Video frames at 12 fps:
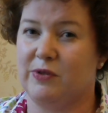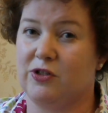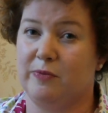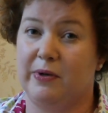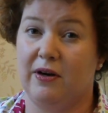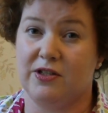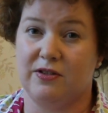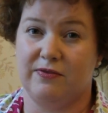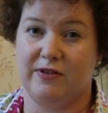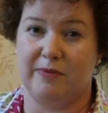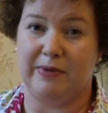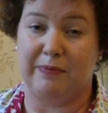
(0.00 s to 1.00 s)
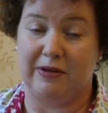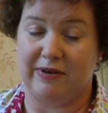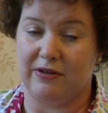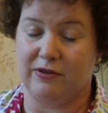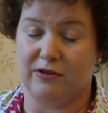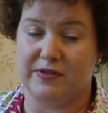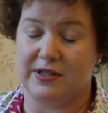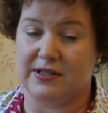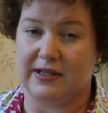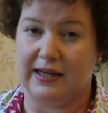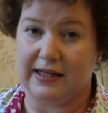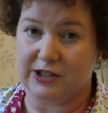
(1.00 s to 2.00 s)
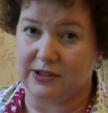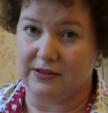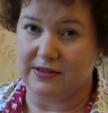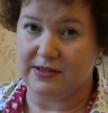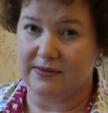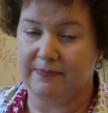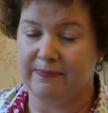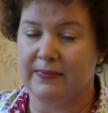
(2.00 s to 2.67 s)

which are part of the Public Record Office's collections,